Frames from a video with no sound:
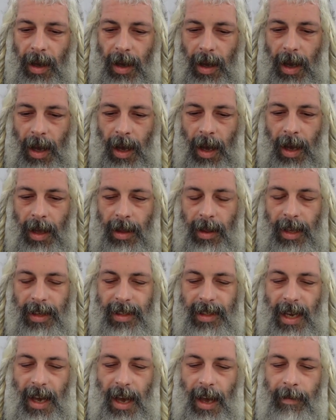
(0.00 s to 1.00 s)

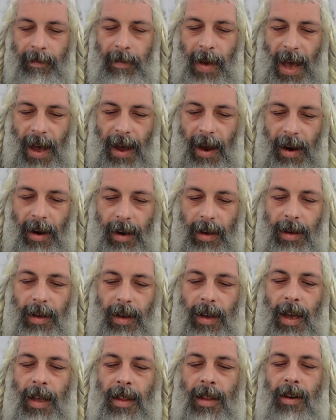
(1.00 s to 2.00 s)
Lazeh Amar,
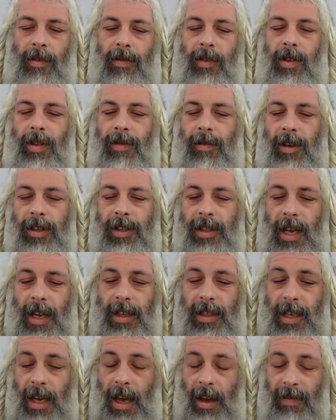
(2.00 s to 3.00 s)
and therefore the verse says,
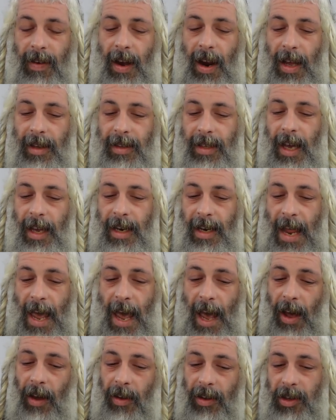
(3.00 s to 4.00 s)
Ki afar ata,
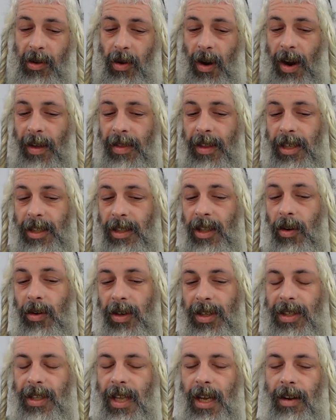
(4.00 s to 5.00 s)
now you are in this lower
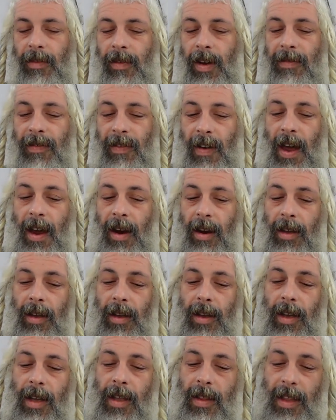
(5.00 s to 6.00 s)
state of afar
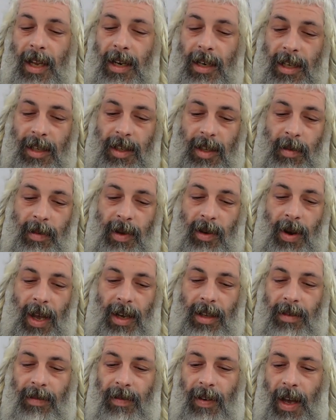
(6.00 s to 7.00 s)
that needs to be
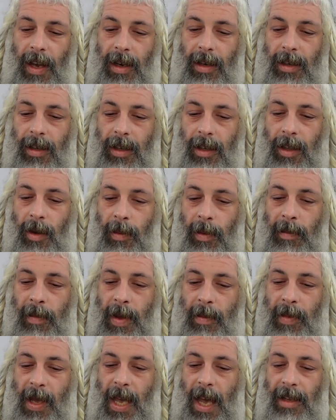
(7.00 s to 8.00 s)
rectified. Kilomer
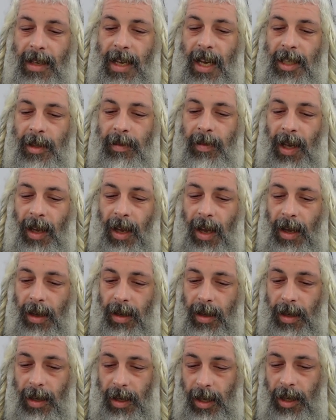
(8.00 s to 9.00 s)
mipiat atzmecha,
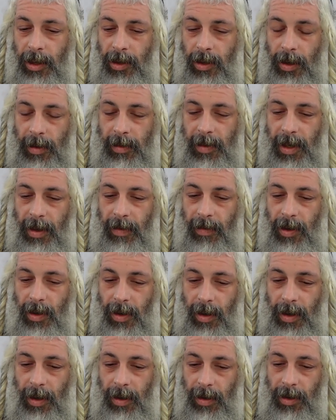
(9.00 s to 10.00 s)
in terms of
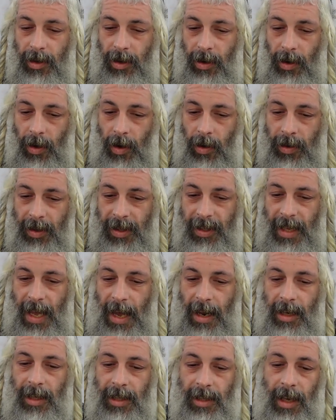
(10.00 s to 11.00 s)
your own
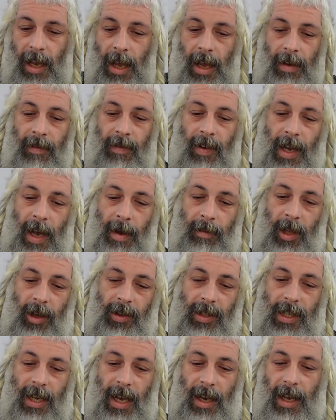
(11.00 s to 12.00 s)
status. V'gam lo
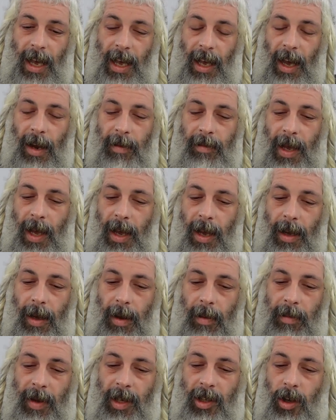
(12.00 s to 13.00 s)
tiyeh kach harbe,
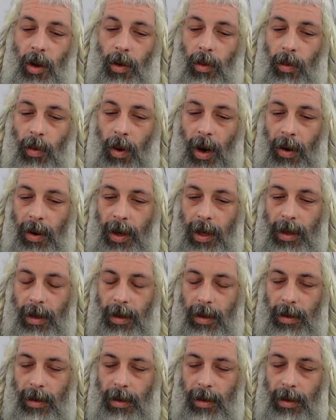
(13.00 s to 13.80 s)
but don't worry,